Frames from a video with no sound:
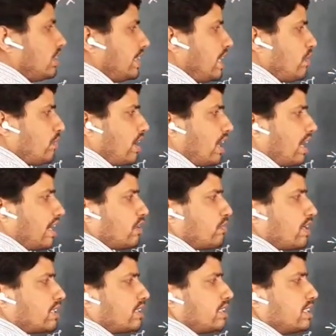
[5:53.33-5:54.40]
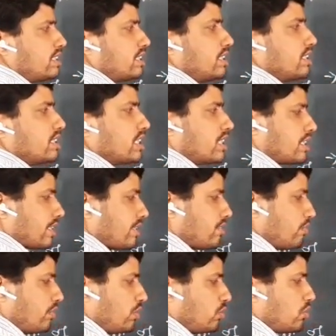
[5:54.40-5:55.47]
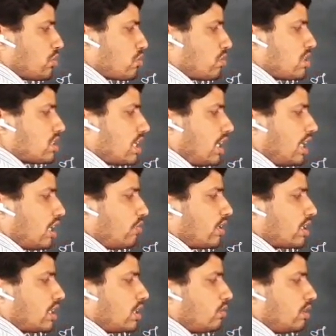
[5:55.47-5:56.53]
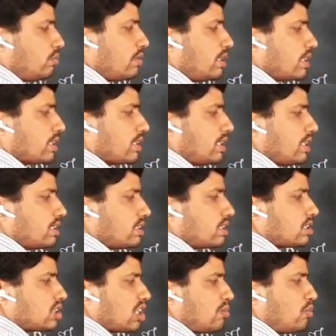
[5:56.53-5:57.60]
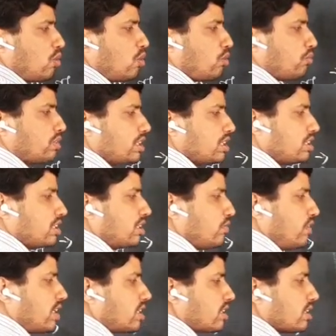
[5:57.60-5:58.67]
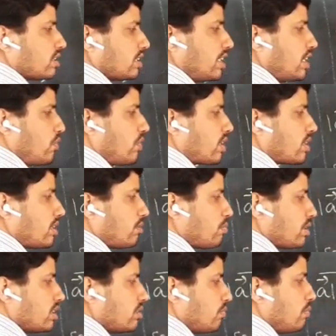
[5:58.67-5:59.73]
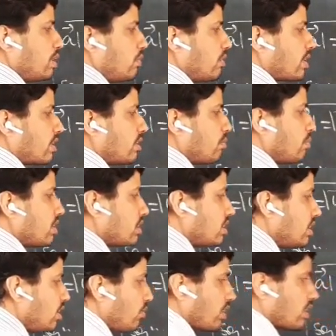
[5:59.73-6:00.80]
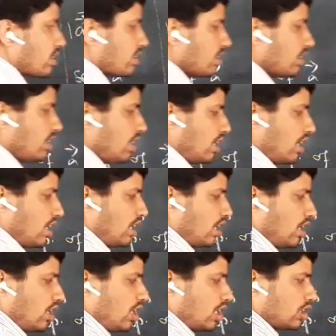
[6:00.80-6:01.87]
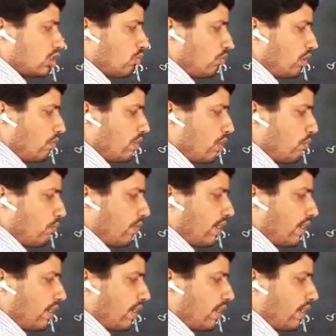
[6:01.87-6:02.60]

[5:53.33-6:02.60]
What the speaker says: If r vector is the resultant, we know students r vector will be written as sum of these three vectors, a vector plus b vector plus c vector. So we will